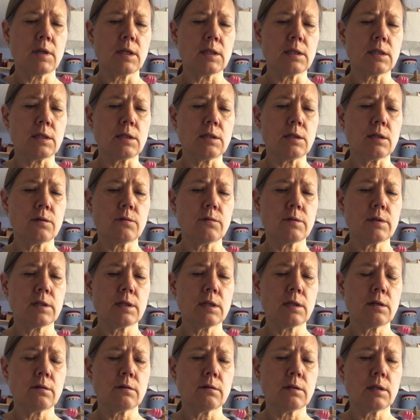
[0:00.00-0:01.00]
Is it
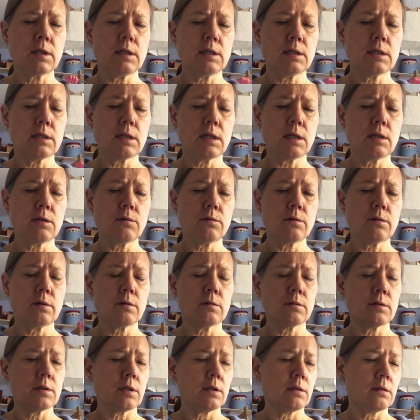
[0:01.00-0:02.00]
decreasing on the inside or
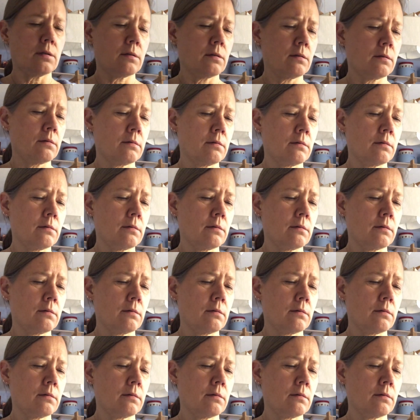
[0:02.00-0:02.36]
outside?